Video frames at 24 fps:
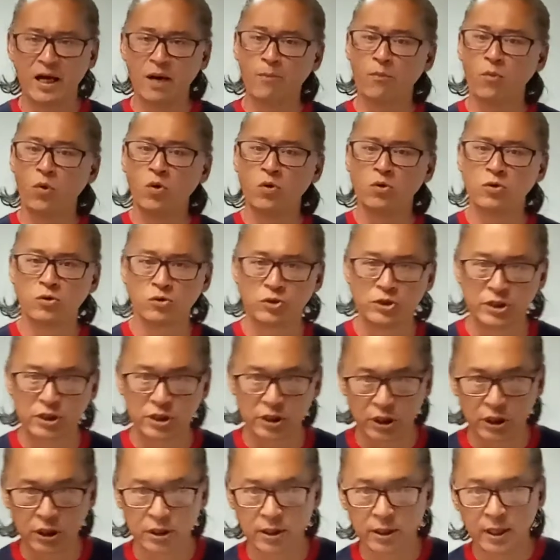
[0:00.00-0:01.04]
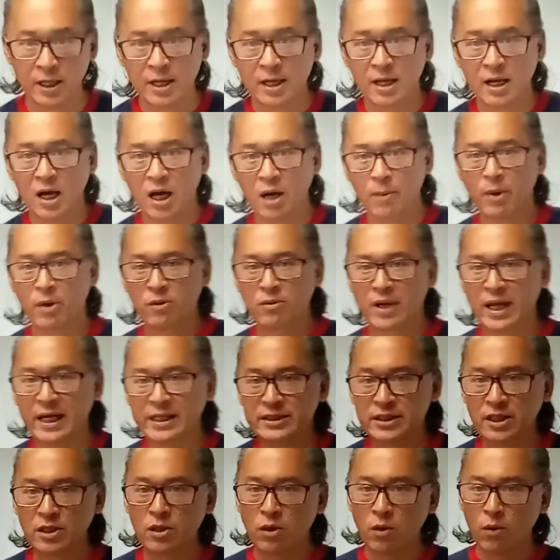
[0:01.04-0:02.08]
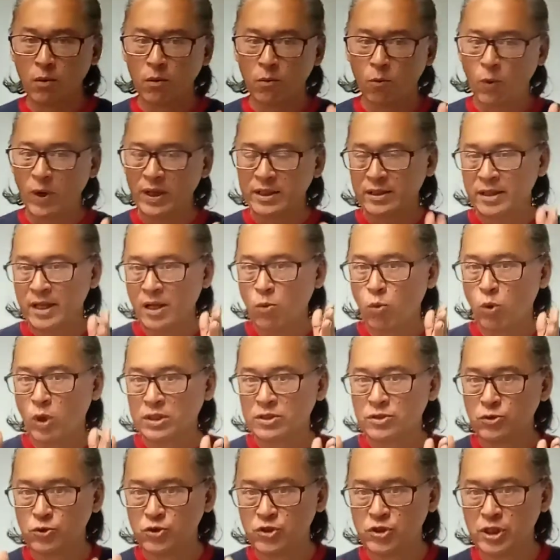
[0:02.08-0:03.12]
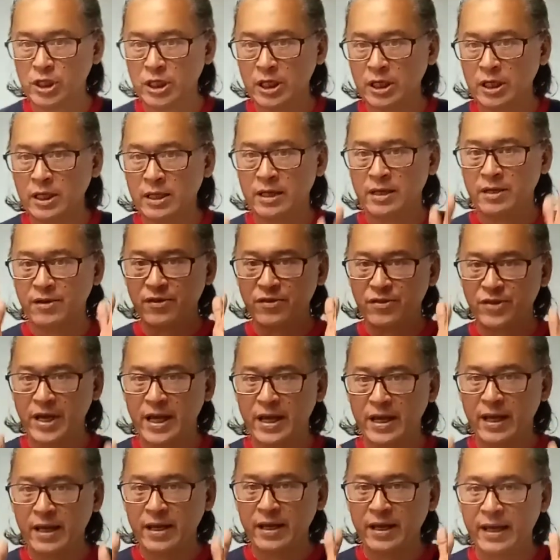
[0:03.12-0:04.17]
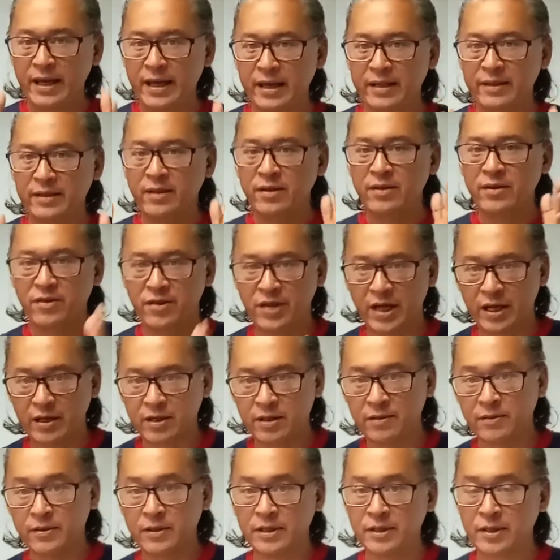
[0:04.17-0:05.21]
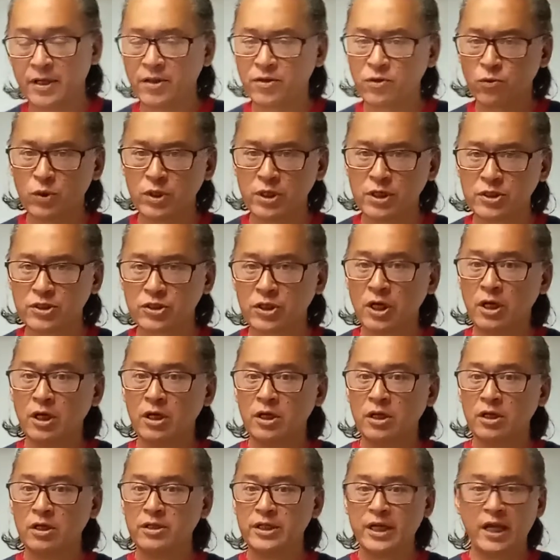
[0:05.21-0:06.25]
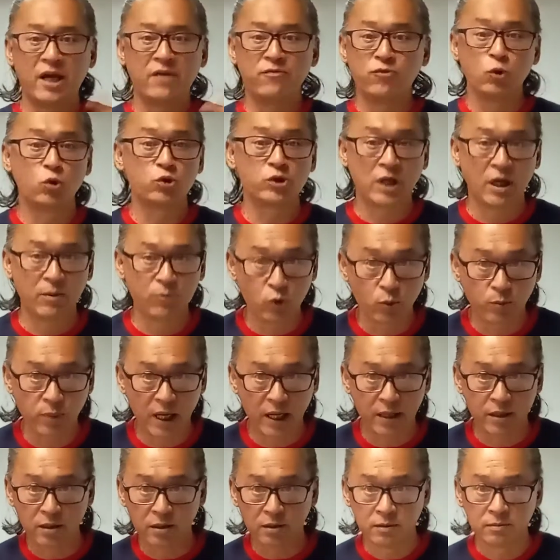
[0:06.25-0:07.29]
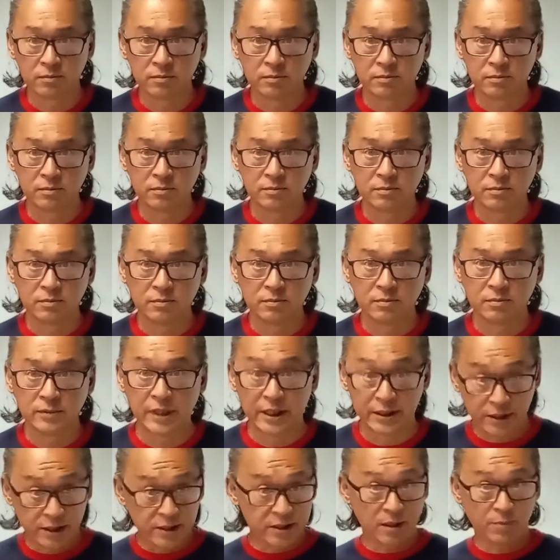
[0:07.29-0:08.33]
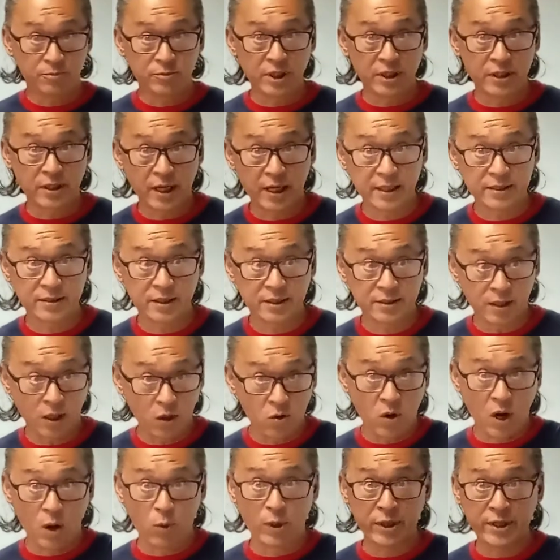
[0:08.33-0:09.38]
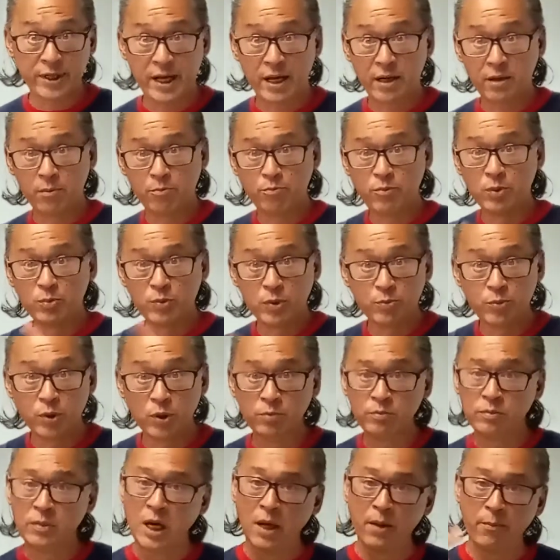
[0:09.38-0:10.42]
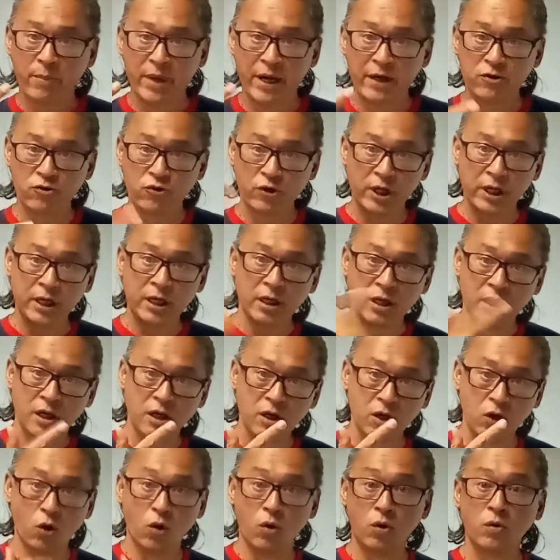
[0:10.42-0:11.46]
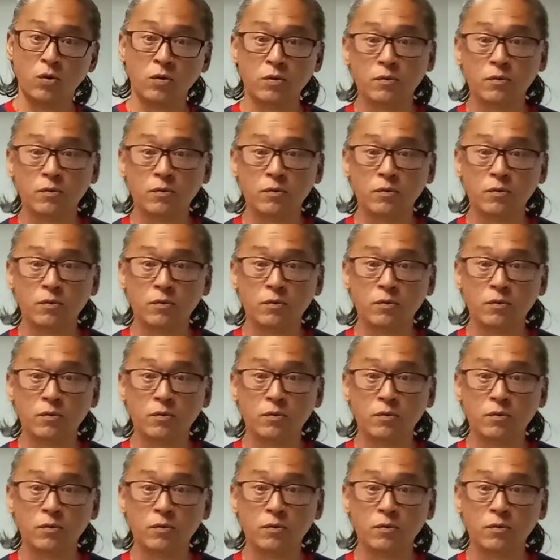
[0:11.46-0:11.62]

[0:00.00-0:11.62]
more concerned about lighting what they want to see there and then. In other words, they have no time to plan. They see something nice, they say, oh, I want that. Boom, boom, boom, battery, go.